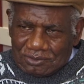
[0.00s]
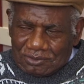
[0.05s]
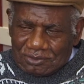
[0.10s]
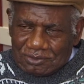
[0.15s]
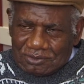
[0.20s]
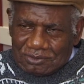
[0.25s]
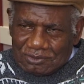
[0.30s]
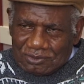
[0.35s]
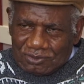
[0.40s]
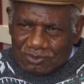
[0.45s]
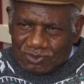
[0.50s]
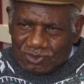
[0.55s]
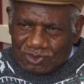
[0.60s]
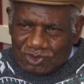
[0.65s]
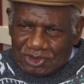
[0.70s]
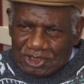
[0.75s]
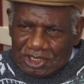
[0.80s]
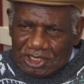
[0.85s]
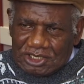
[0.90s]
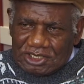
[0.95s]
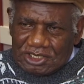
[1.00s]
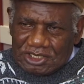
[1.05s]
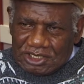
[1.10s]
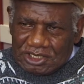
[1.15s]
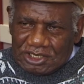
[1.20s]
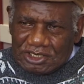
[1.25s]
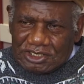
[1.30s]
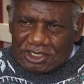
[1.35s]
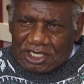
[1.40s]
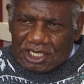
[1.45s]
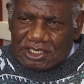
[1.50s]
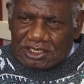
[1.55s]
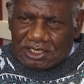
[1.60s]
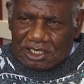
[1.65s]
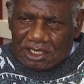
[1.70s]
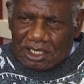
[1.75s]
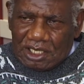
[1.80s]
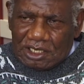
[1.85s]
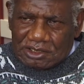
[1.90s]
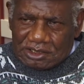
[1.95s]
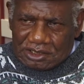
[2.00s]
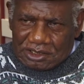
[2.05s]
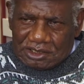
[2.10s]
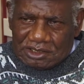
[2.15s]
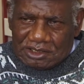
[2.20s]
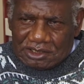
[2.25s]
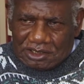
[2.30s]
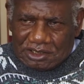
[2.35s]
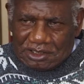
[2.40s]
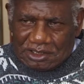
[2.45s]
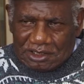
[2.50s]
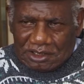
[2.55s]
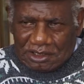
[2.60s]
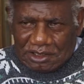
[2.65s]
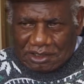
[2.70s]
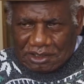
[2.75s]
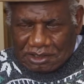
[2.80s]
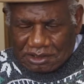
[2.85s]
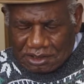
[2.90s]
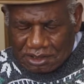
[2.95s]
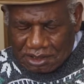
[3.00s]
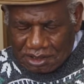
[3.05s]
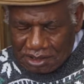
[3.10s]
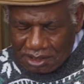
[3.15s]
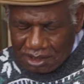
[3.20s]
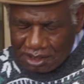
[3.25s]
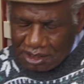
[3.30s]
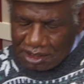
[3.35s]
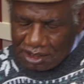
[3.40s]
It changed a lot. It's changed.